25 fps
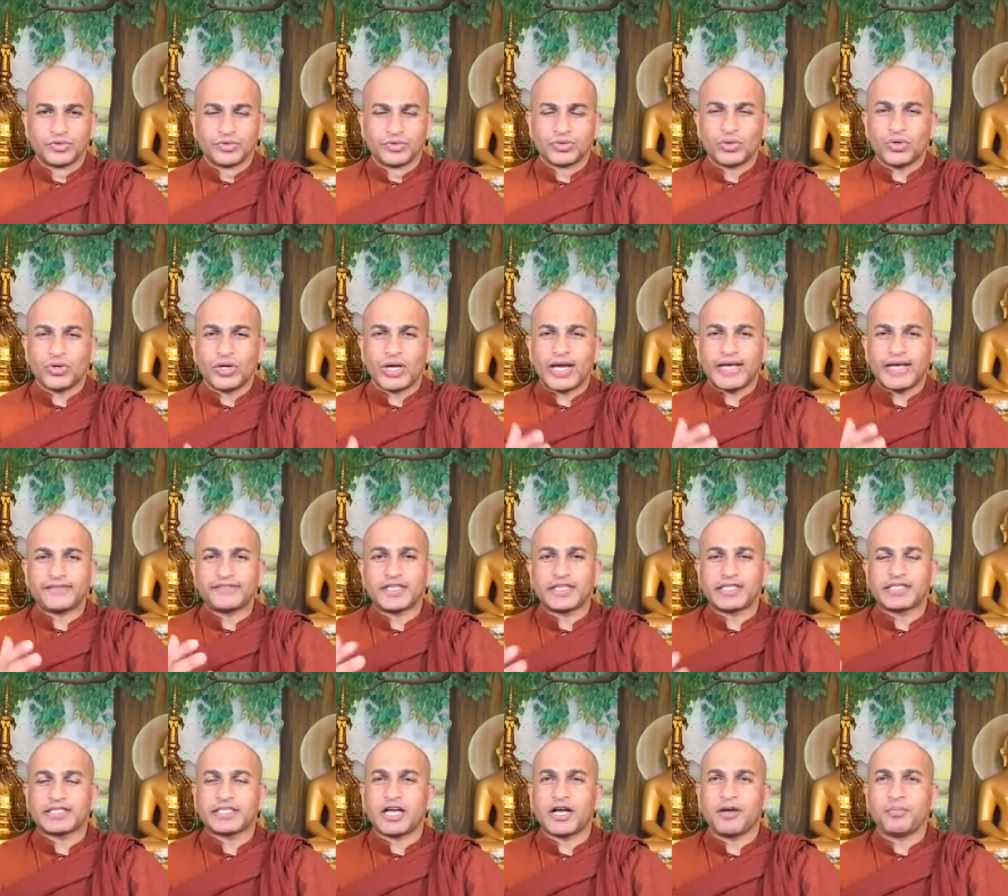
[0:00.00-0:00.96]
So as
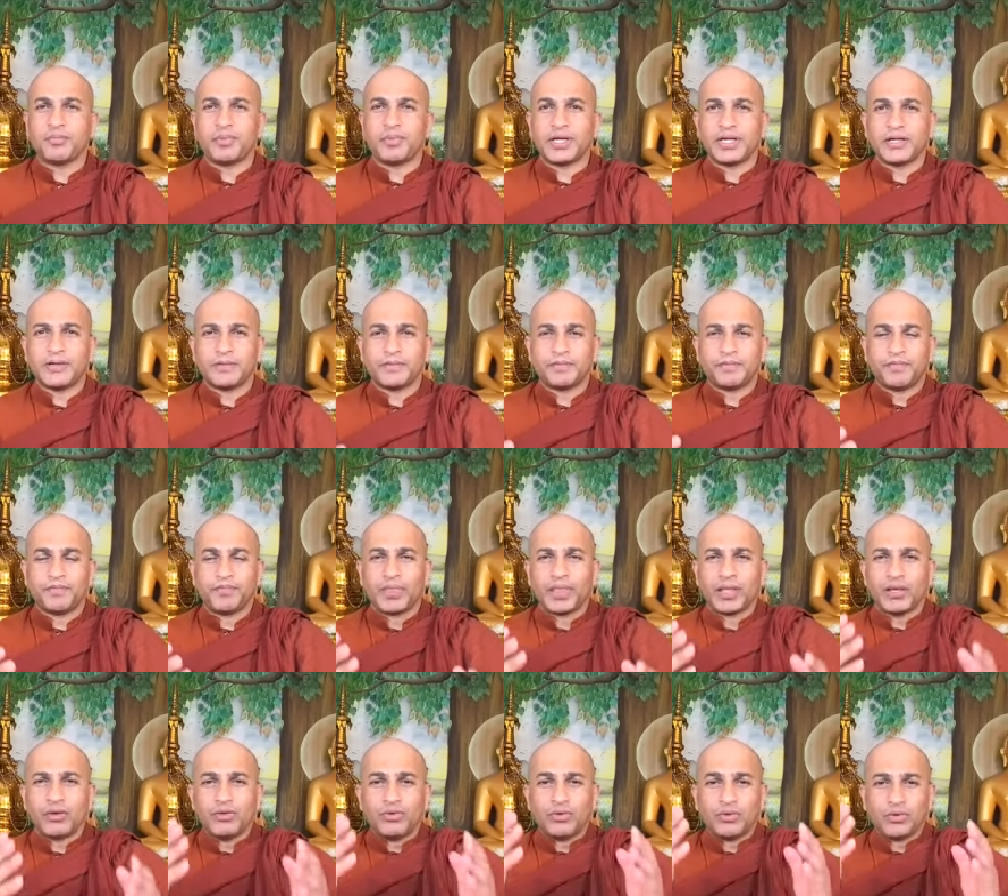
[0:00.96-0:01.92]
example,
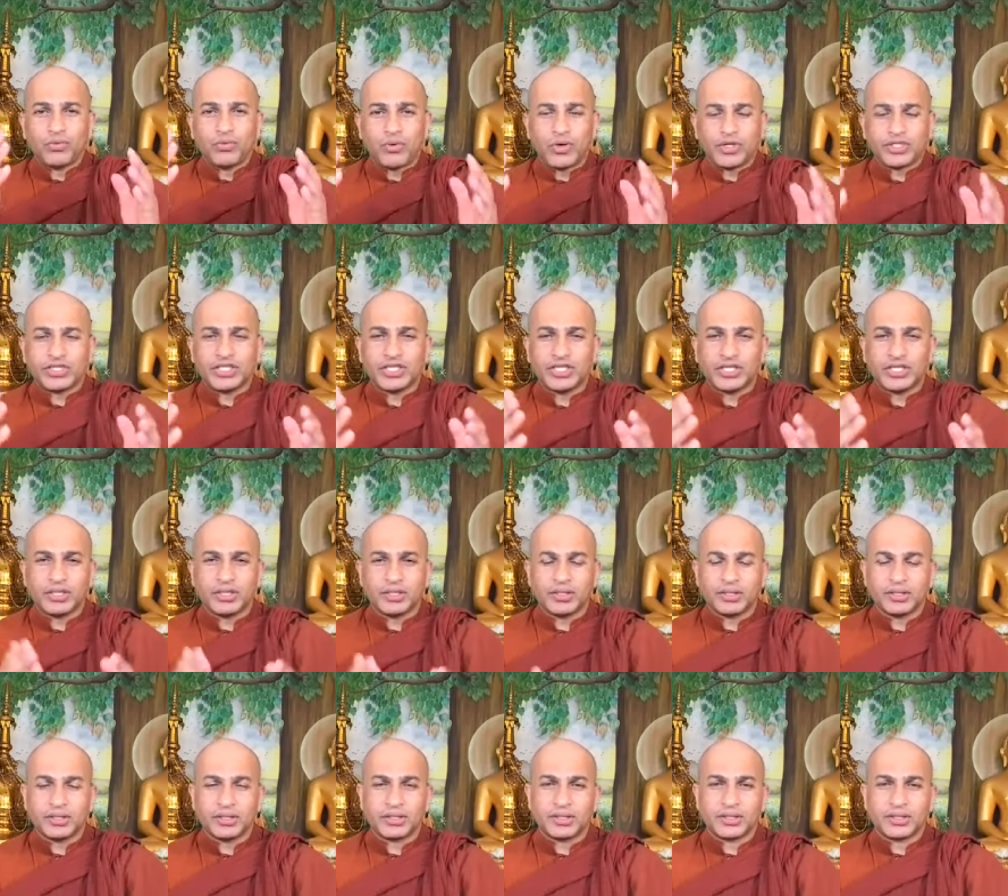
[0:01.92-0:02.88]
you
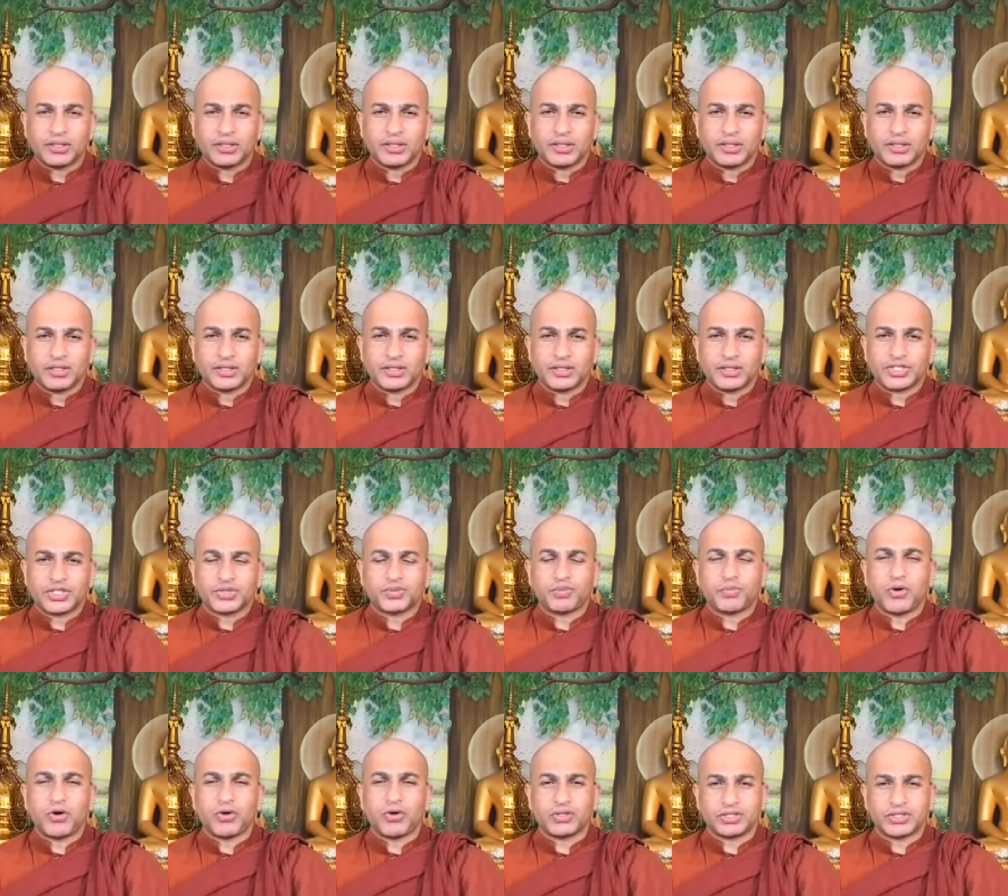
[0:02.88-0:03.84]
watching
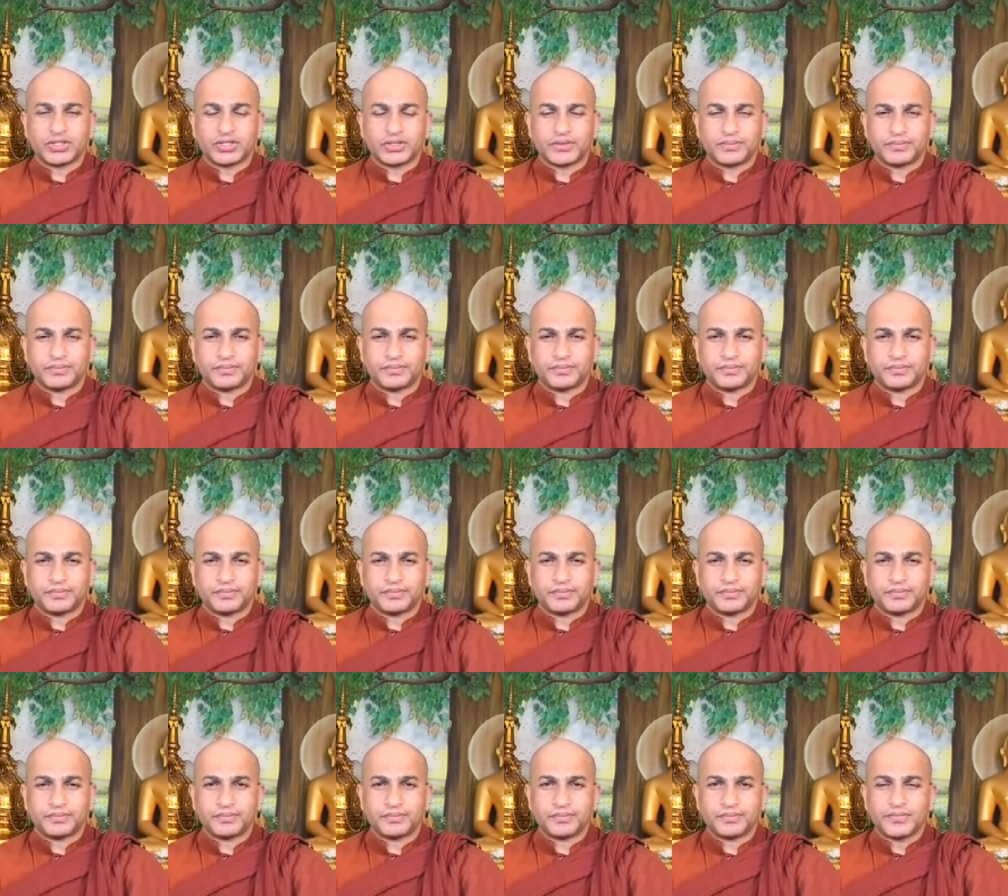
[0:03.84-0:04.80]
sports
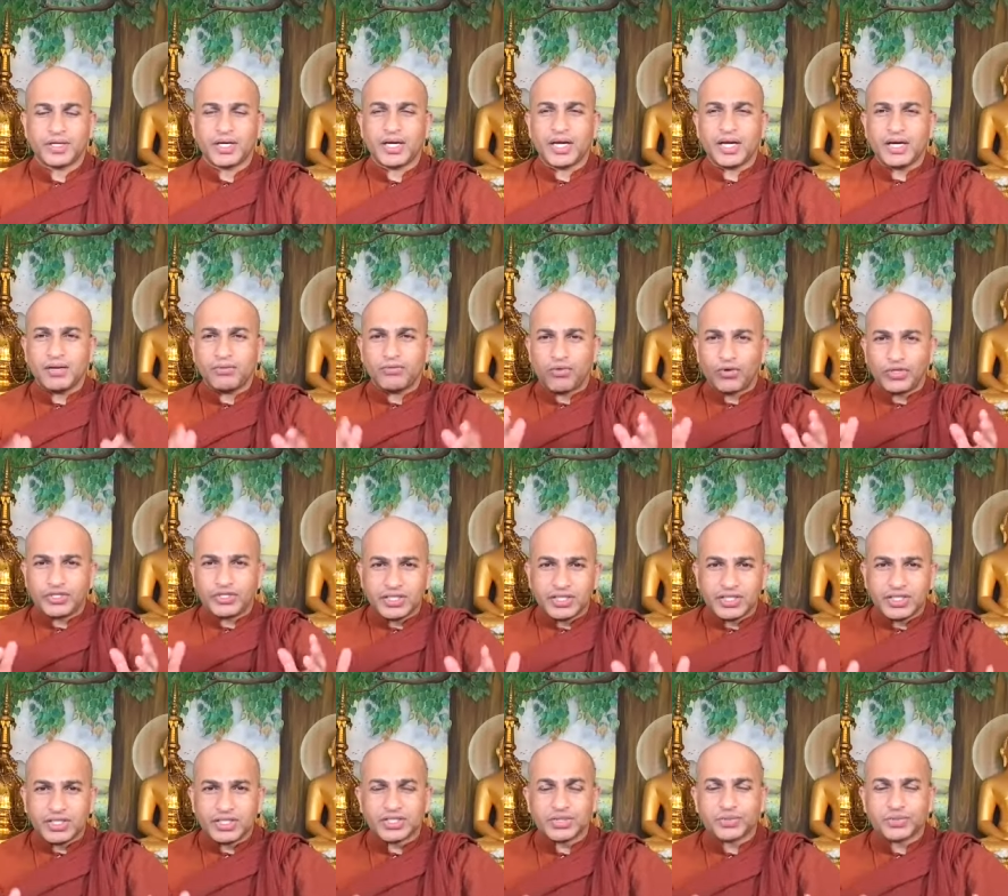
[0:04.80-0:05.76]
and
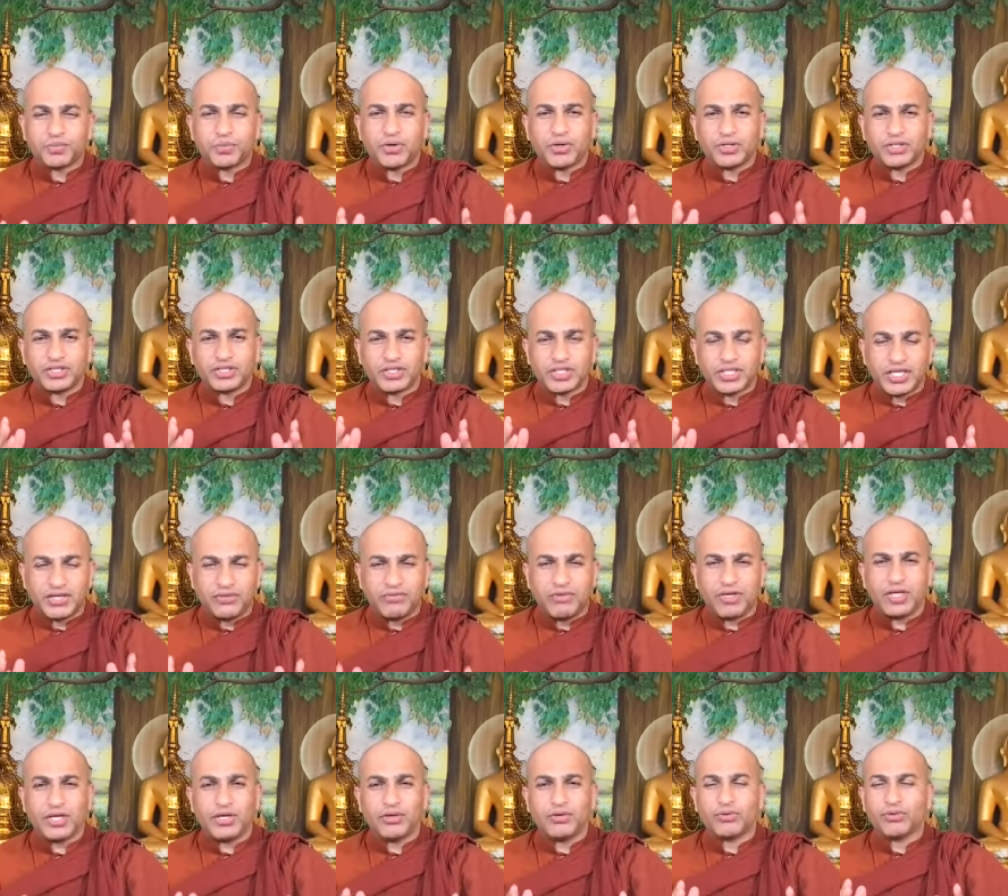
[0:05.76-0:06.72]
watching sports
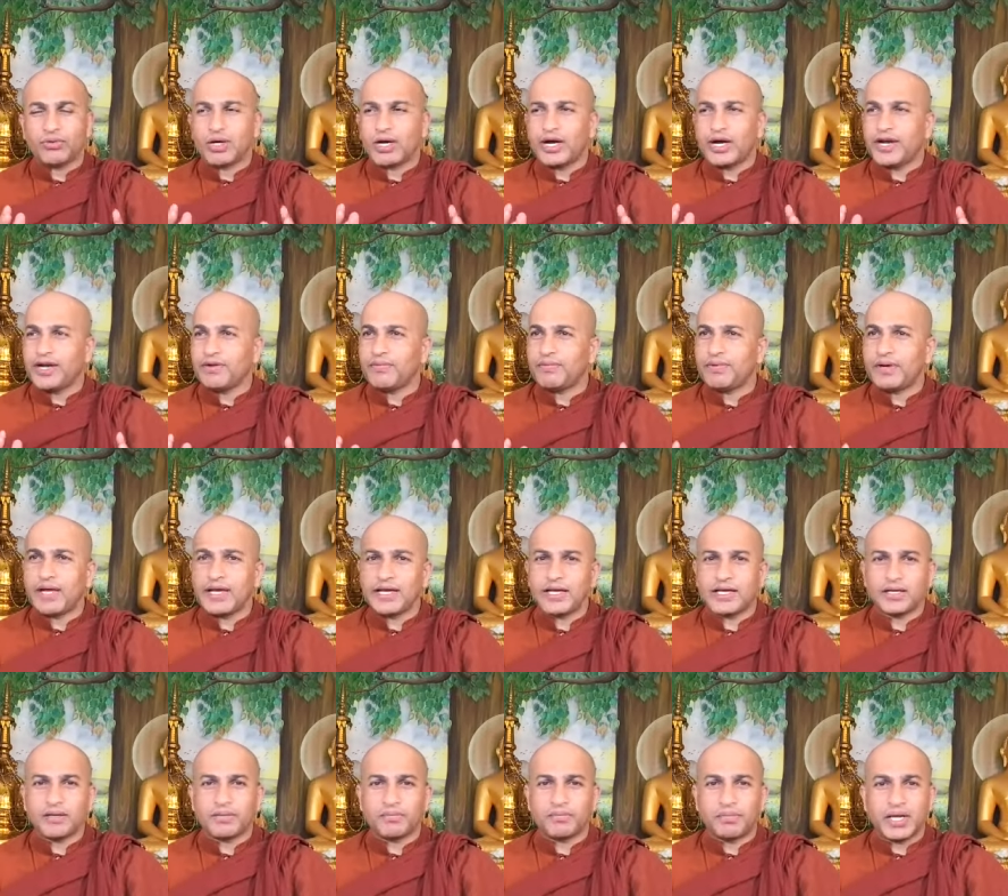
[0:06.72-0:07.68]
giving you kind of
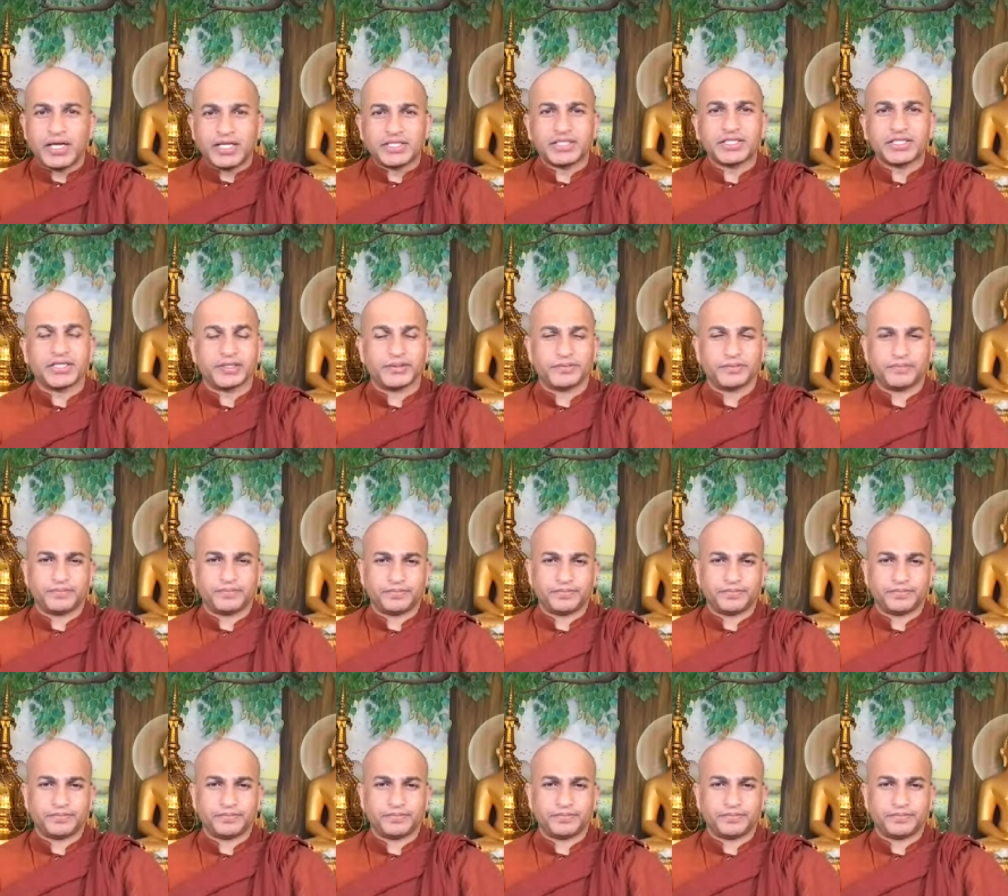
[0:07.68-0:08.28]
like a pleasure